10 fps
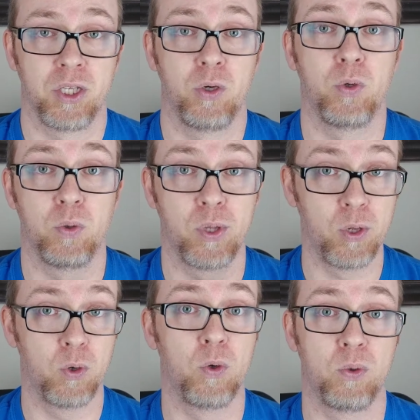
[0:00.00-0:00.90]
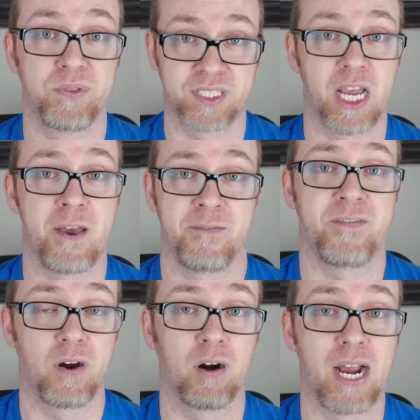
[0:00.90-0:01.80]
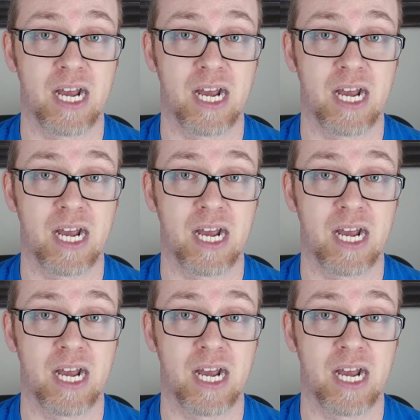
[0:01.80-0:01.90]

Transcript: You saved our